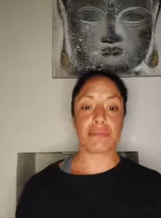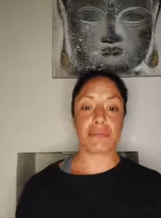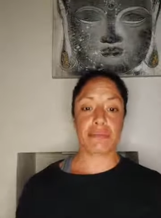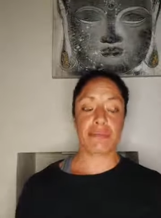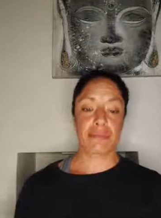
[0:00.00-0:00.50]

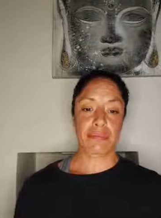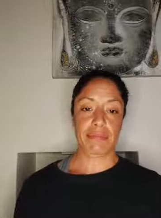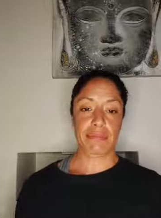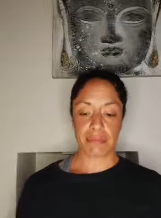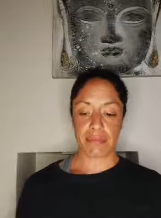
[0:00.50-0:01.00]

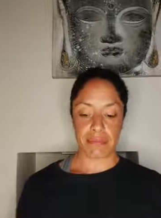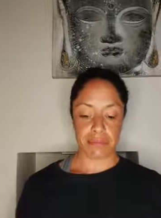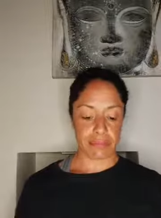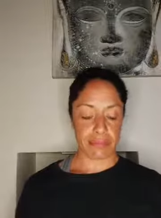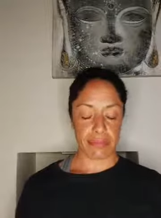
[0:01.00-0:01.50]

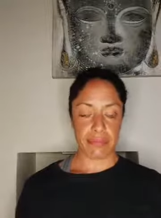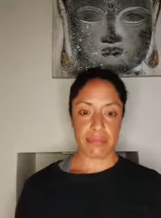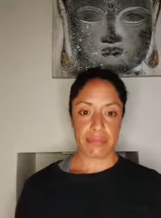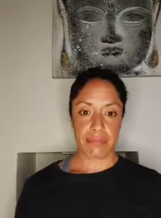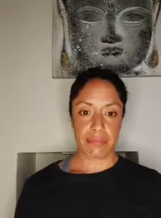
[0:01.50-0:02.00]
Nobody speaks.